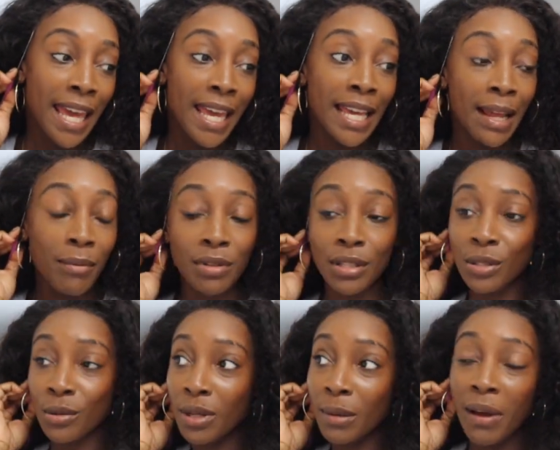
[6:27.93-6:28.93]
and I was just
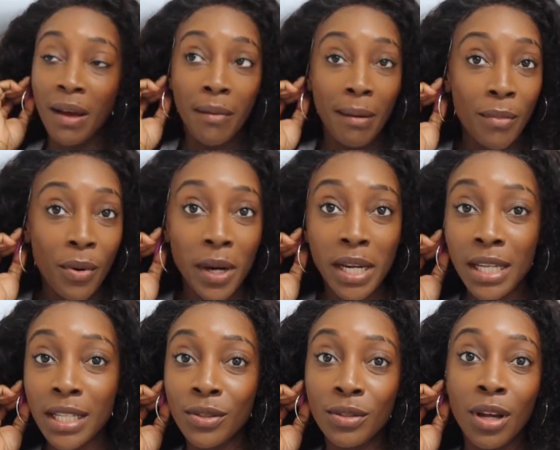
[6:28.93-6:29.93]
going about my morning,
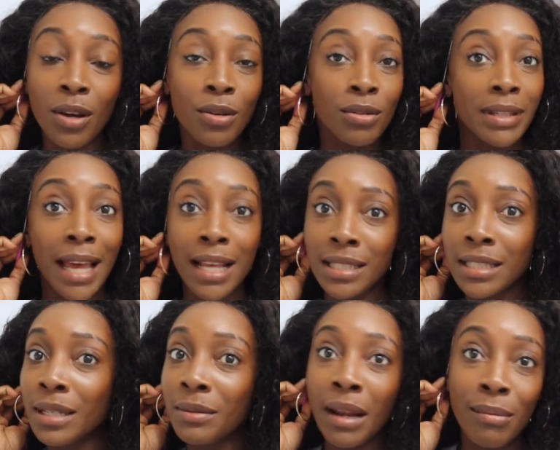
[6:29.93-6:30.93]
you know, y'all
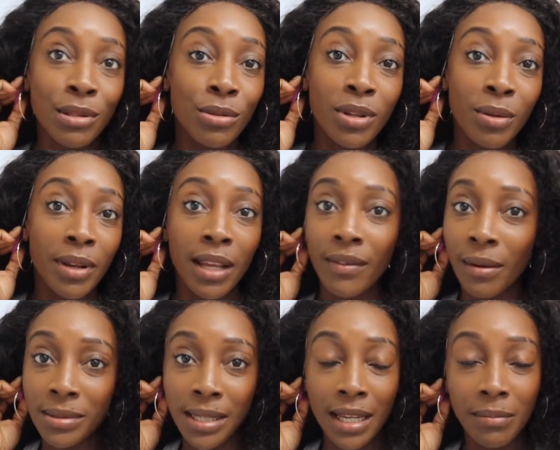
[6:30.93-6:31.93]
seen what I was doing or whatever, I
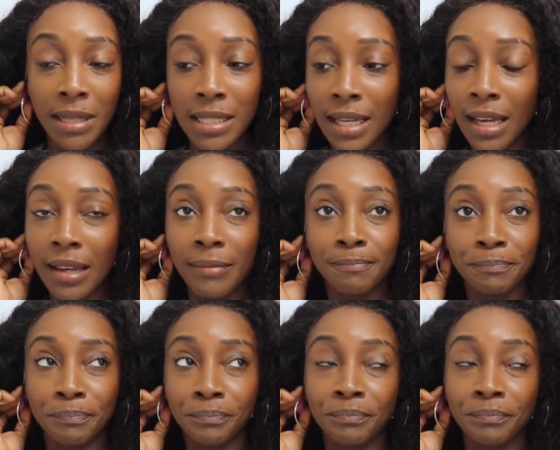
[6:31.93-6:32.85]
was taking my time.